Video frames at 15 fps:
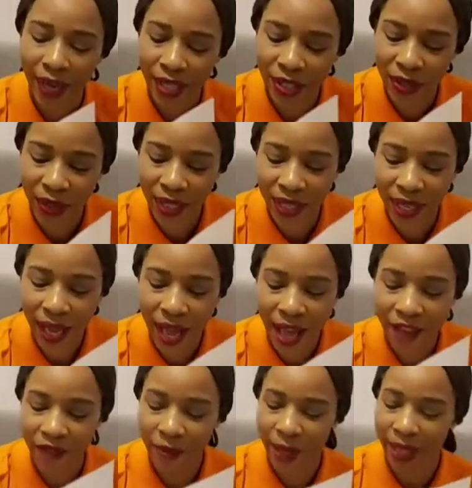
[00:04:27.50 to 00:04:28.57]
guys. So here I
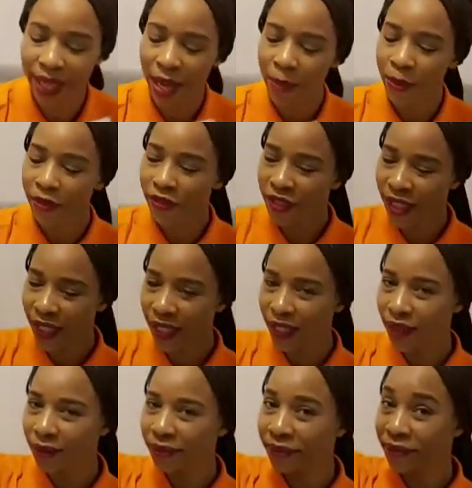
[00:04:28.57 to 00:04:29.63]
have my cup of
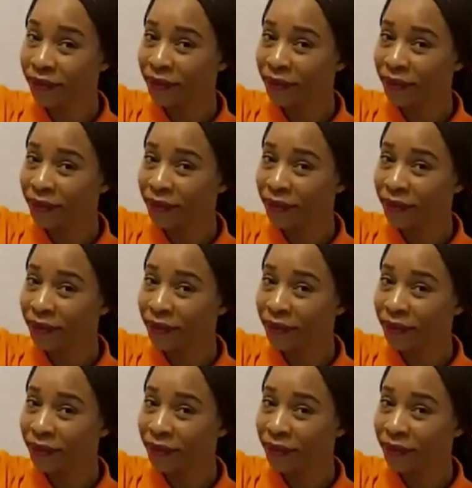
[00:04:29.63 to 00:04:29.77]
tea.